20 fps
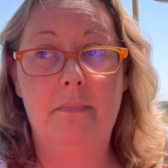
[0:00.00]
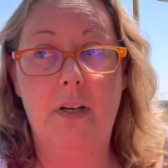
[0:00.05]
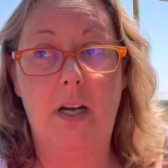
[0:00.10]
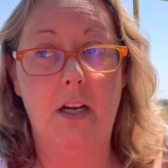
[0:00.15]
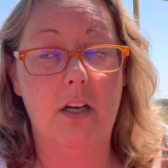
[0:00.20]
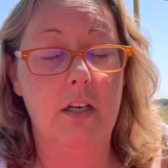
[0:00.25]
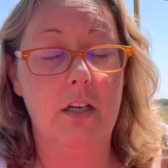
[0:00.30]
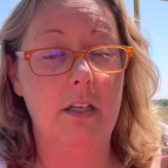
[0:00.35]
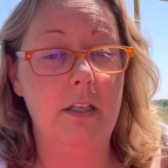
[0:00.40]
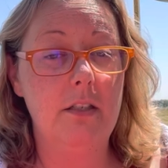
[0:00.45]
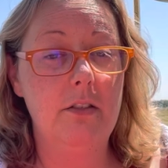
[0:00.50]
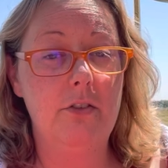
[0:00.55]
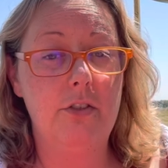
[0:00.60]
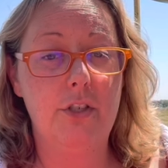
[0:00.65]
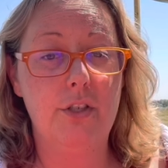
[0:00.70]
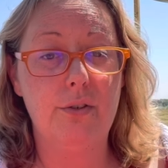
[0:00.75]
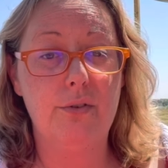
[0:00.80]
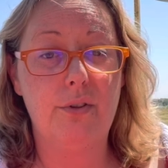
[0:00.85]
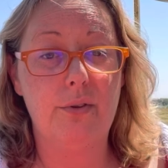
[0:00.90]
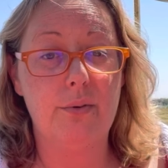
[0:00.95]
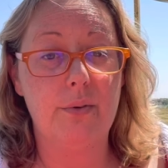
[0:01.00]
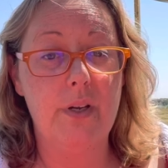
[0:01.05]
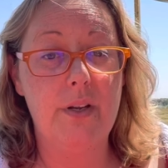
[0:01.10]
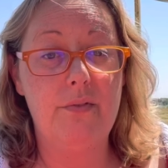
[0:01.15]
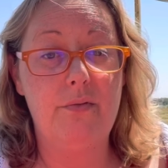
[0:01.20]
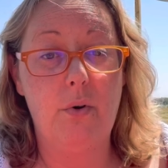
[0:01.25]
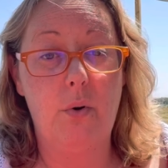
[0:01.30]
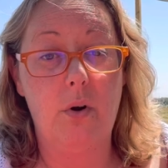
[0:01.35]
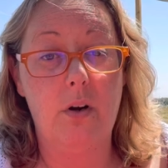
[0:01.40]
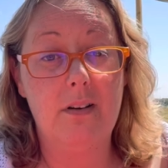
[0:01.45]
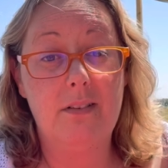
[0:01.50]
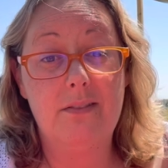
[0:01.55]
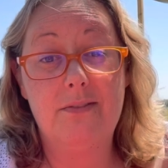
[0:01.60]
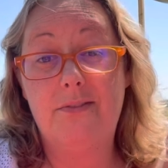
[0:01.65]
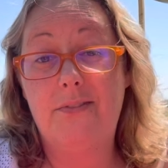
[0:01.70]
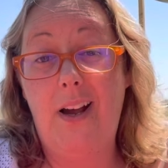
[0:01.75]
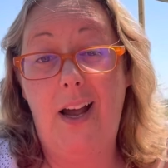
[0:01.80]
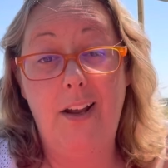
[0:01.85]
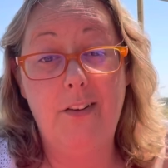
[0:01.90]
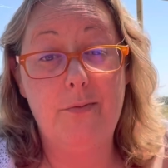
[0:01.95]
a good two, three, four,
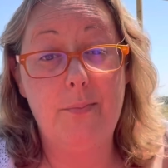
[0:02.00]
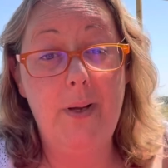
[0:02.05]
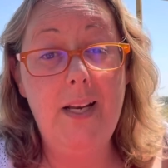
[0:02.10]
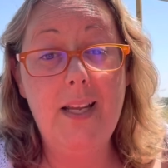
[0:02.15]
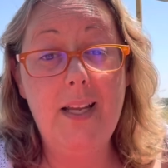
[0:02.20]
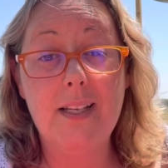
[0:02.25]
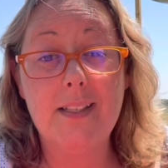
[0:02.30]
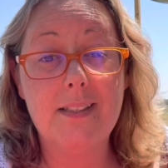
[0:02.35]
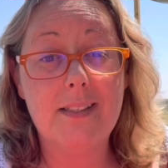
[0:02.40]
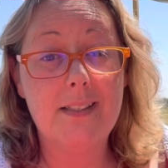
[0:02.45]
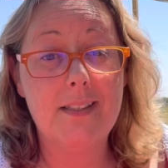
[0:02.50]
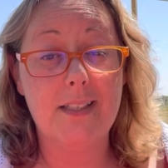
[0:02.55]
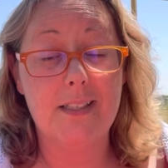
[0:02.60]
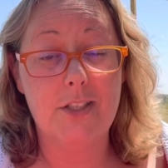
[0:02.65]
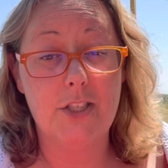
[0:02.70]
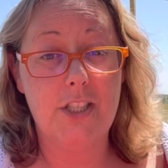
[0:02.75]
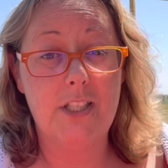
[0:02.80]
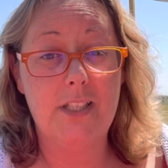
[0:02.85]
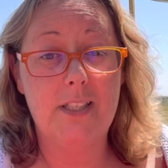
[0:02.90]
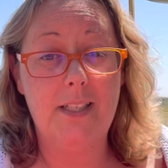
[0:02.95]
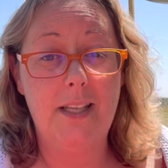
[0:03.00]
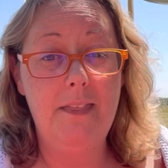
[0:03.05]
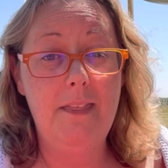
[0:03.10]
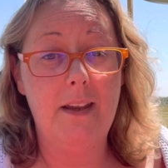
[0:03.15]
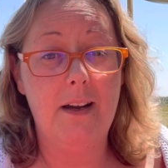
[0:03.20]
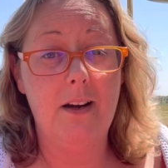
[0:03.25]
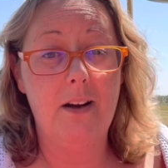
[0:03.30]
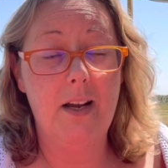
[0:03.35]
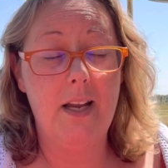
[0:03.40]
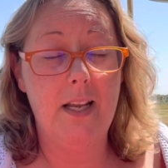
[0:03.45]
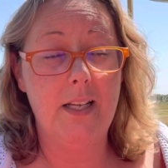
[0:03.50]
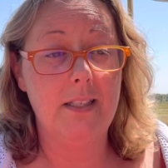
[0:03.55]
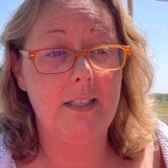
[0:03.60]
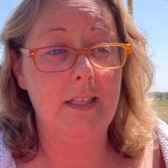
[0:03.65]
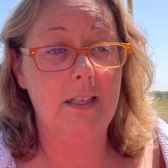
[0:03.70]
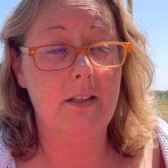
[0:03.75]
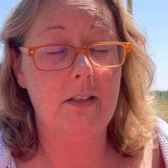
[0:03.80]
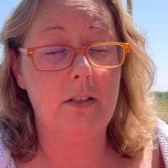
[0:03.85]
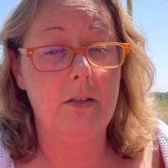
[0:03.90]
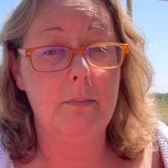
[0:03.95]
five minutes to just sit there
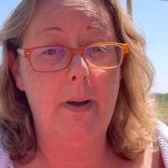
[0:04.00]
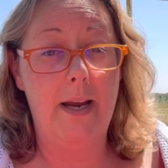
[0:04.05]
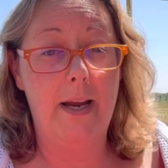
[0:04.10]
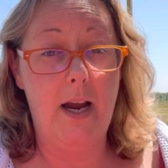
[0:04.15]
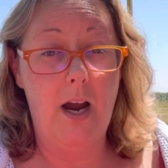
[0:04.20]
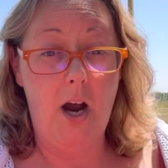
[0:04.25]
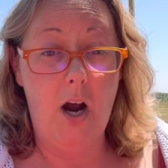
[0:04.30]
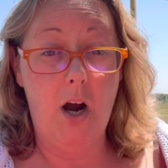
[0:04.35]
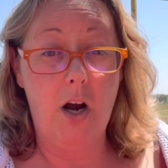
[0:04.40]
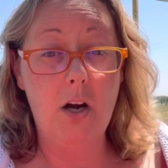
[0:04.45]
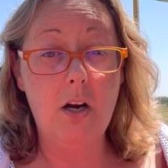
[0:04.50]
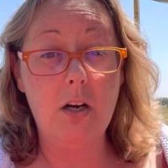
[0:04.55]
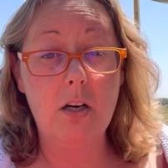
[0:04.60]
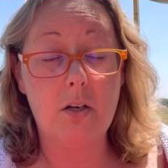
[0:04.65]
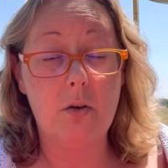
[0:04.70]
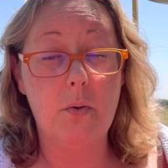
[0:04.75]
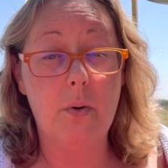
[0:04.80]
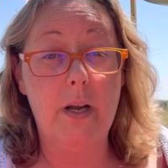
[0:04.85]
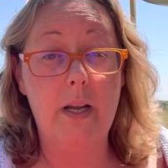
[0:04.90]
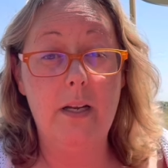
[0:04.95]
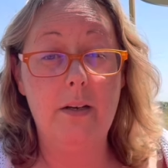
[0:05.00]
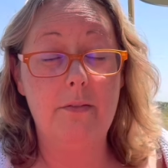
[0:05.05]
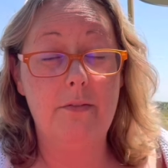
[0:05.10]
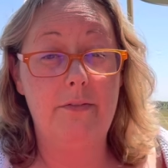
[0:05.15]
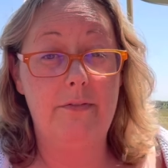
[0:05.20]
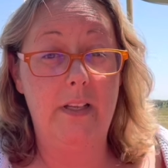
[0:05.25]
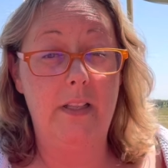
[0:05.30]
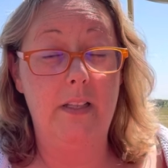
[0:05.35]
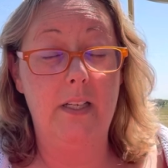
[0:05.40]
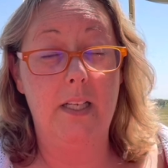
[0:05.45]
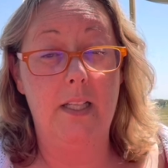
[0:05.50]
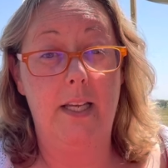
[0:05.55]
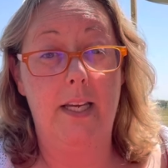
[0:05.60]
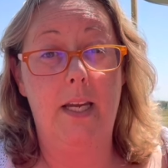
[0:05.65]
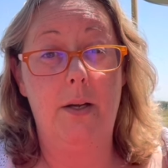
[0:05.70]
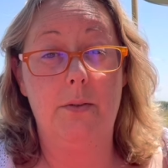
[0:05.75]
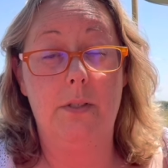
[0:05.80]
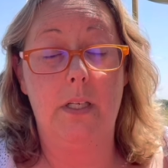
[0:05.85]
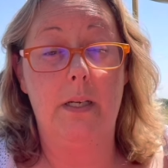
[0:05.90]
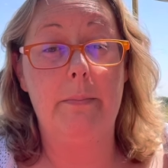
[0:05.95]
until my heart quit feeling like
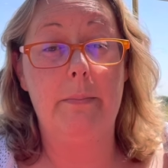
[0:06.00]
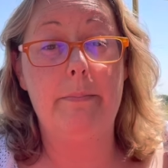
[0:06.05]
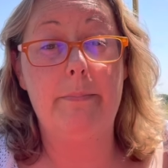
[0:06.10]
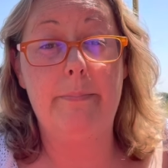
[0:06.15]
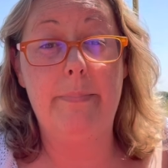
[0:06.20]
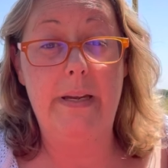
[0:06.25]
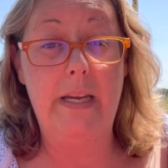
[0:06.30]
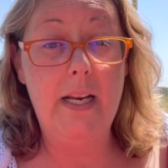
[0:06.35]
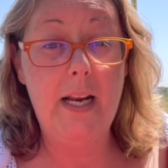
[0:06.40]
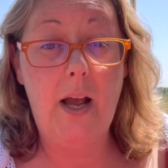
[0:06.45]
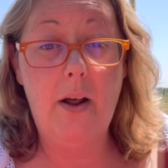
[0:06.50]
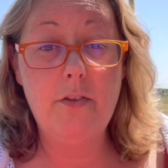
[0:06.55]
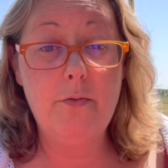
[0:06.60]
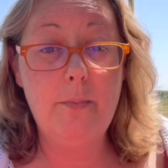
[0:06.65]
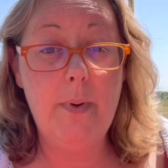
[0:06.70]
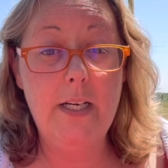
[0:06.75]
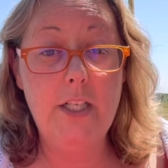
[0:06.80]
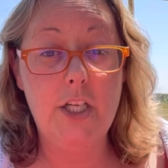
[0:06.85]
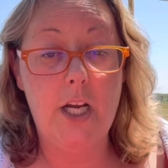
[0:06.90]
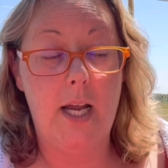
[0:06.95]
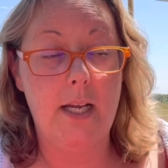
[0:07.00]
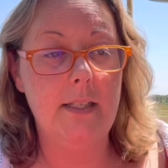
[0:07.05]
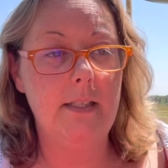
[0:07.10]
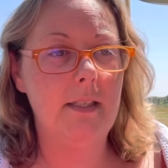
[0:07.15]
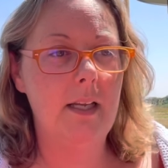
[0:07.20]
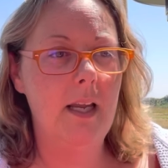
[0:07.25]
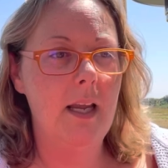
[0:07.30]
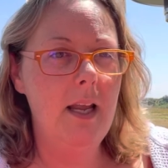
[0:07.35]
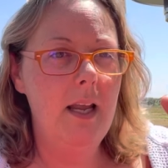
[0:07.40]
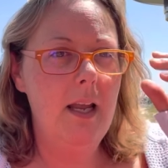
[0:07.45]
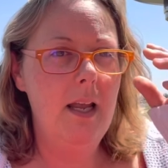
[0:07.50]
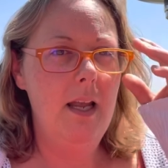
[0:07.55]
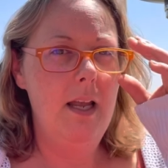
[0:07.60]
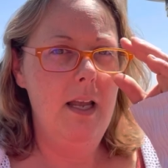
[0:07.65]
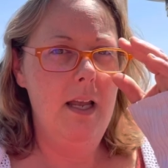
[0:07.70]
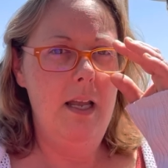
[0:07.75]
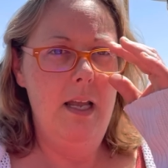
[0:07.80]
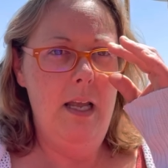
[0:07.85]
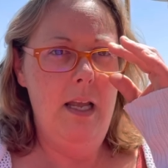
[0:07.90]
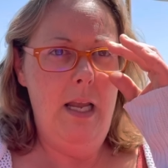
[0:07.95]
it was gonna beat out of my chest
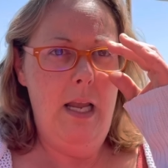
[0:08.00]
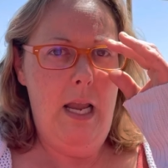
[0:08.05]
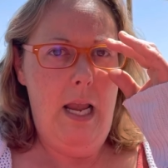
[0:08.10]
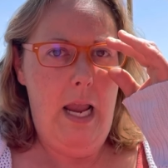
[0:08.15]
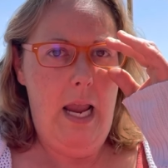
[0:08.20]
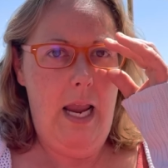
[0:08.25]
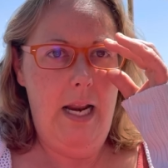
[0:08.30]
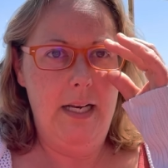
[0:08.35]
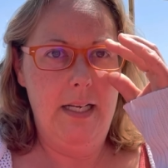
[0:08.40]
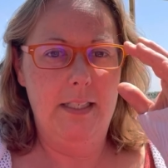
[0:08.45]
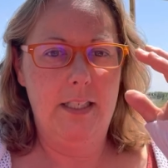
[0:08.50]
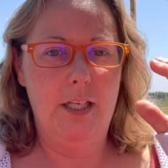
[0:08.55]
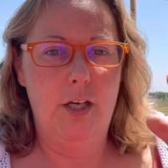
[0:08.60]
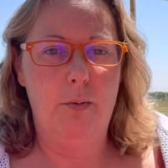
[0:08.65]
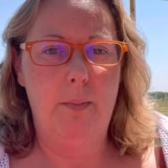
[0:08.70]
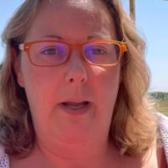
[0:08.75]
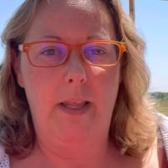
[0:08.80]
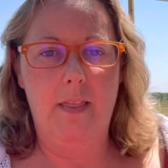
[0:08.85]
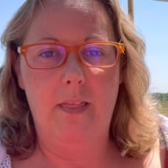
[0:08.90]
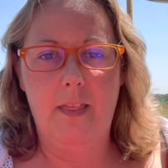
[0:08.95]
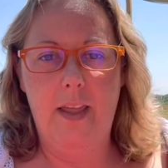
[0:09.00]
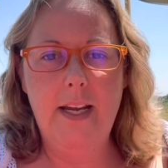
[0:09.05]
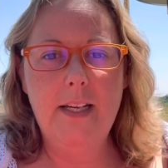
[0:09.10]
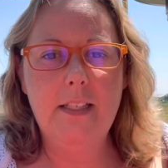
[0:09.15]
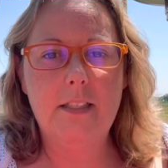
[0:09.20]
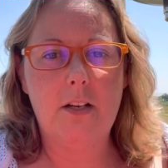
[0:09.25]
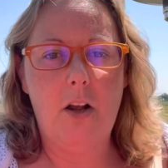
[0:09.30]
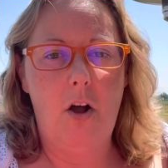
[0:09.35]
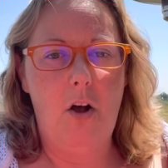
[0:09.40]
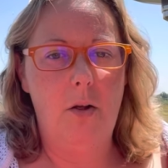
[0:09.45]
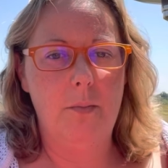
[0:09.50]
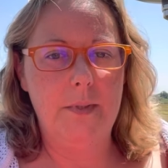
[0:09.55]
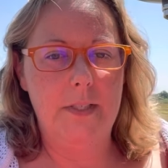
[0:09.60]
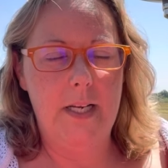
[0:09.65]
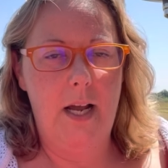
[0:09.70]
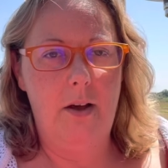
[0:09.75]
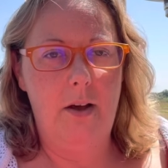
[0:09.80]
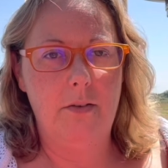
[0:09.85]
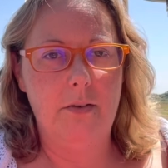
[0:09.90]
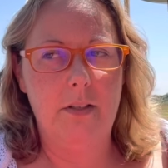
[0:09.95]
and until my legs calmed
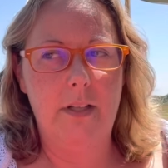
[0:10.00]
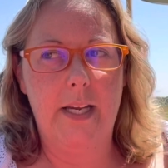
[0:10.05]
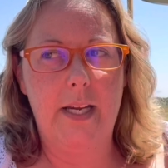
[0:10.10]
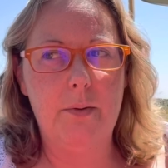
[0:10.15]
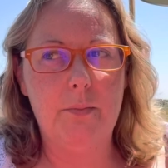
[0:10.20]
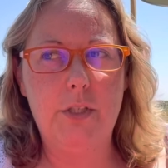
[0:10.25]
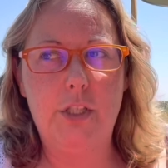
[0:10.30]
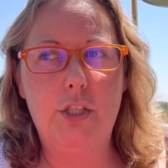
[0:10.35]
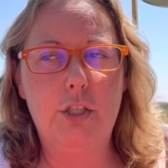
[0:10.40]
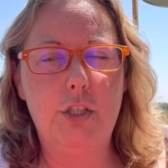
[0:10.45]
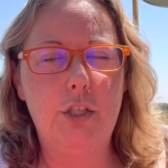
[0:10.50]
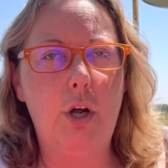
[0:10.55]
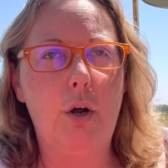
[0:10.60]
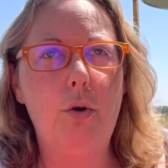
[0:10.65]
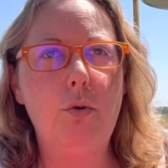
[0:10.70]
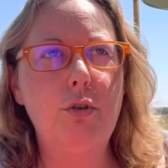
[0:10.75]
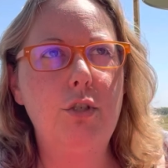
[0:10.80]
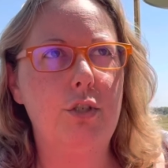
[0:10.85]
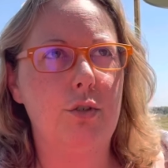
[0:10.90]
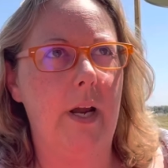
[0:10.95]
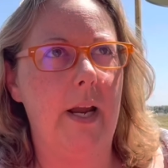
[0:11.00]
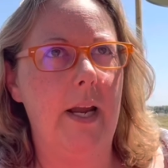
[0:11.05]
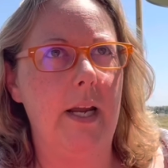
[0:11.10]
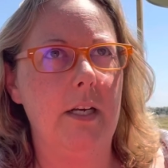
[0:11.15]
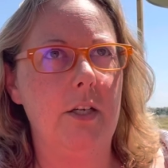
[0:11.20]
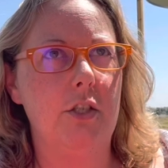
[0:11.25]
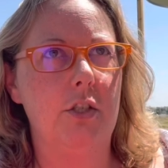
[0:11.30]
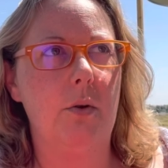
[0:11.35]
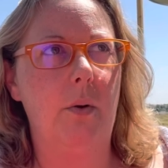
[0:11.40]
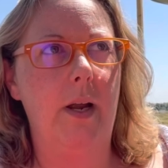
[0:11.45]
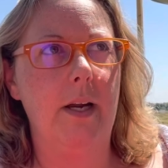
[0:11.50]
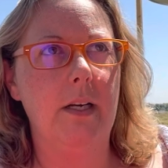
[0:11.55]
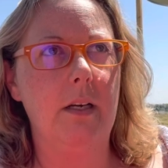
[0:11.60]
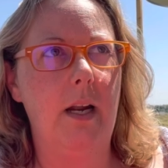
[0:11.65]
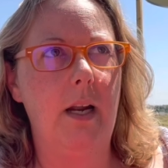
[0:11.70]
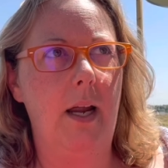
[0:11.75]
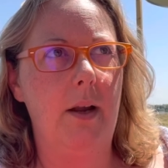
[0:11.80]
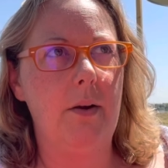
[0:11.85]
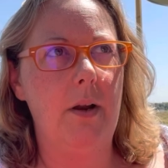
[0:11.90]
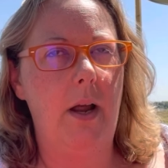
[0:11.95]
down. Like it was so strange. So I,
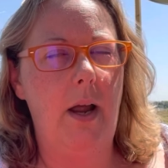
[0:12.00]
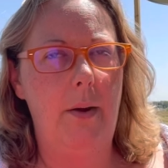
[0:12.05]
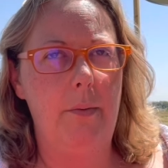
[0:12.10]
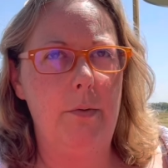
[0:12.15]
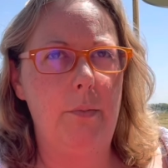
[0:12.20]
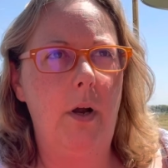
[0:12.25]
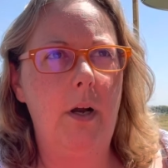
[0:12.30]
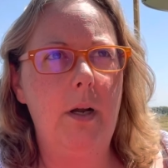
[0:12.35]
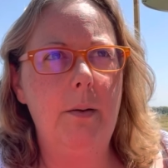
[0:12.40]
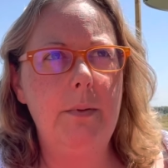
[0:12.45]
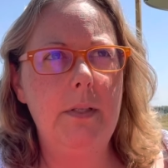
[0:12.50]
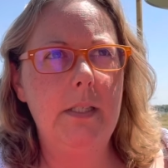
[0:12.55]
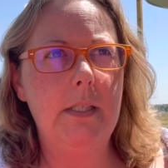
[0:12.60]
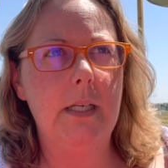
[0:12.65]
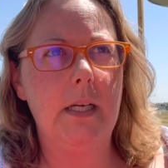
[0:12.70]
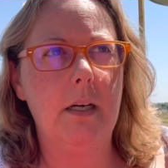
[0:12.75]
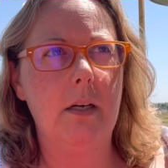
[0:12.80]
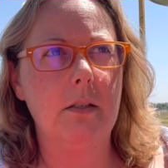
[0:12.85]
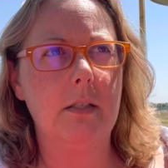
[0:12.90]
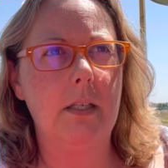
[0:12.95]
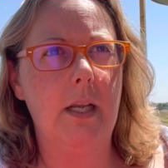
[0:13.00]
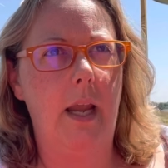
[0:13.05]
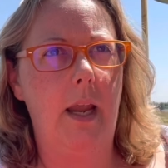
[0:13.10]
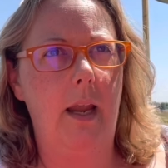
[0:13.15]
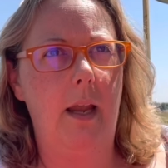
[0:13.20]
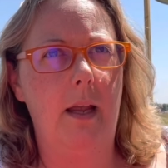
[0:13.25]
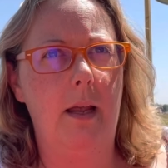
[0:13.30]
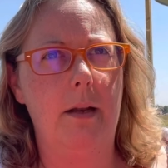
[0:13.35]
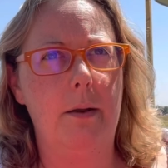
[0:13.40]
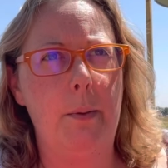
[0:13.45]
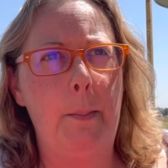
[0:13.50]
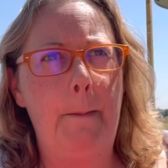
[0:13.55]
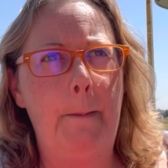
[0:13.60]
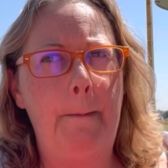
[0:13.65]
I'd, I would walk up the stairs and